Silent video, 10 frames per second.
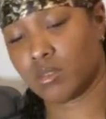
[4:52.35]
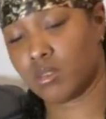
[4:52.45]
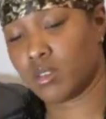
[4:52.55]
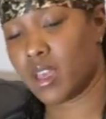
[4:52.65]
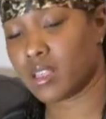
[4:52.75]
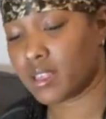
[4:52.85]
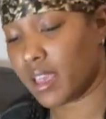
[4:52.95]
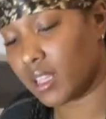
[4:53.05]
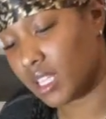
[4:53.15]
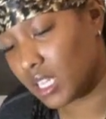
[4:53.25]
It has an
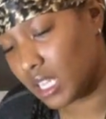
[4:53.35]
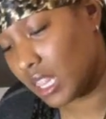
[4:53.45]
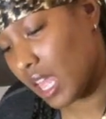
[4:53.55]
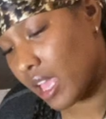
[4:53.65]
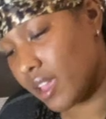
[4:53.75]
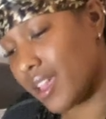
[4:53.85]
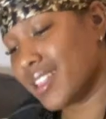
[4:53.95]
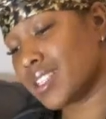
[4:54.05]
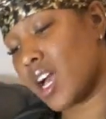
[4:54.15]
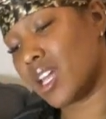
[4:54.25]
LED light.
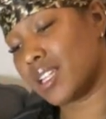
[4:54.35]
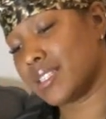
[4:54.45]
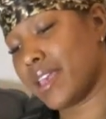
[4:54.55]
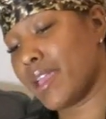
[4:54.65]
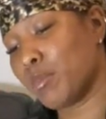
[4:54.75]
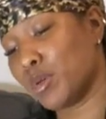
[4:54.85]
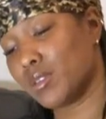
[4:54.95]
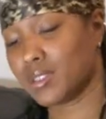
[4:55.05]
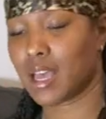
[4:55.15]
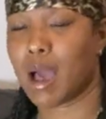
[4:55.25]
It's called a
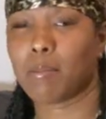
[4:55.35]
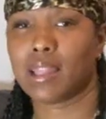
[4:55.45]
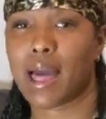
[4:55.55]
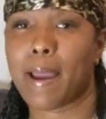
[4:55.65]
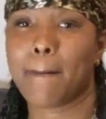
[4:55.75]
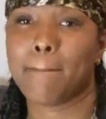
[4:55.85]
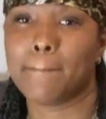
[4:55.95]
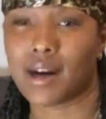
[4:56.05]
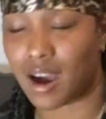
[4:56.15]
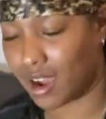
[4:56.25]
tabletop light
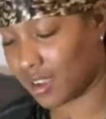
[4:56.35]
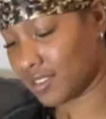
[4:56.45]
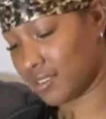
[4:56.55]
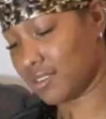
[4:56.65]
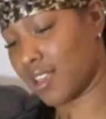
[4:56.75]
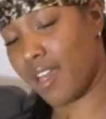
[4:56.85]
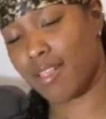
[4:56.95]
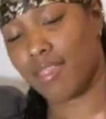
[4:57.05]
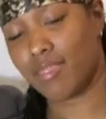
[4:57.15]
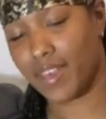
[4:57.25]
box.
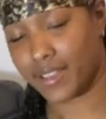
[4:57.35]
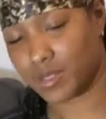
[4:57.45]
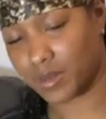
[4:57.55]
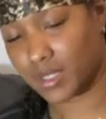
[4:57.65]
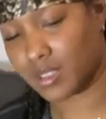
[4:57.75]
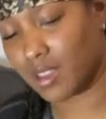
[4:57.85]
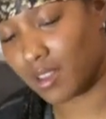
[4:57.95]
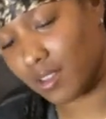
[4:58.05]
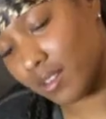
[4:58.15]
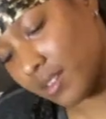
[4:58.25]
That's what it's
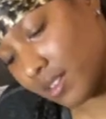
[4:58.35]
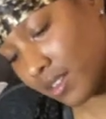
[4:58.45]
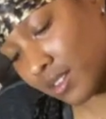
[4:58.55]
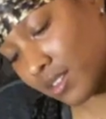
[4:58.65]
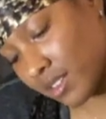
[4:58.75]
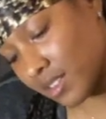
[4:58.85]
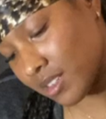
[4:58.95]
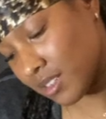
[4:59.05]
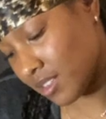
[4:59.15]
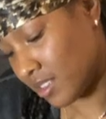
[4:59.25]
called.
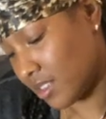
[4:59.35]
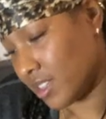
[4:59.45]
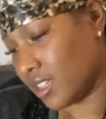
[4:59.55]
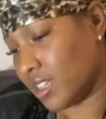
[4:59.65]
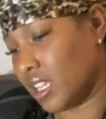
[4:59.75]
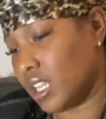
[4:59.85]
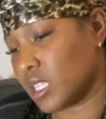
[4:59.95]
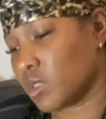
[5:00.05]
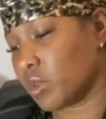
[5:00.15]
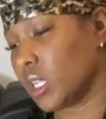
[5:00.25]
And
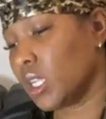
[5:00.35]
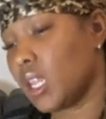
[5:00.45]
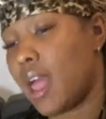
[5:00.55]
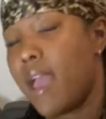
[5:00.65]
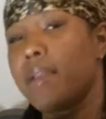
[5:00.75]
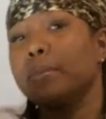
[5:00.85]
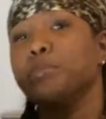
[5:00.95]
this is what it looks like.